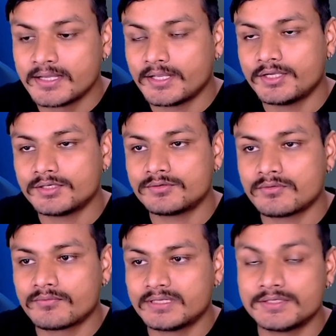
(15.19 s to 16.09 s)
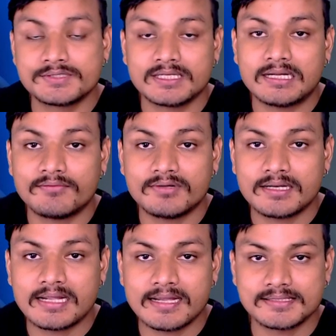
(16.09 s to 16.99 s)
You know, Windows 11
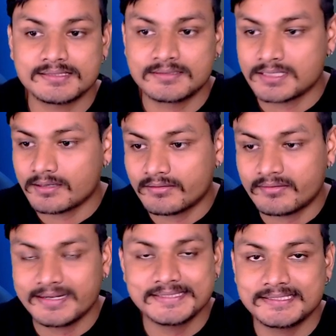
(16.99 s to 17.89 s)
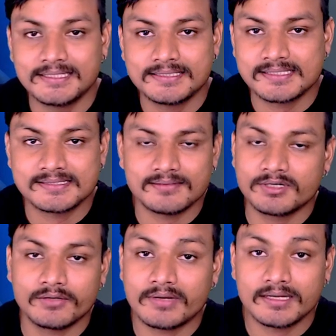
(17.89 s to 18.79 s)
has crazy system
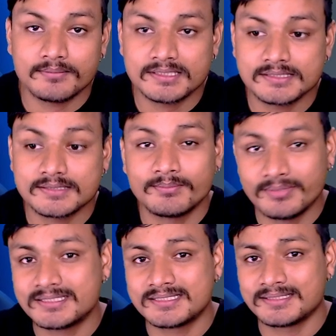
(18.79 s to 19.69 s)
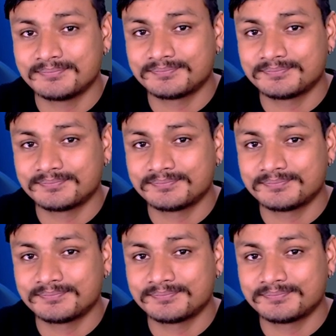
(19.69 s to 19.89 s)
requirements, but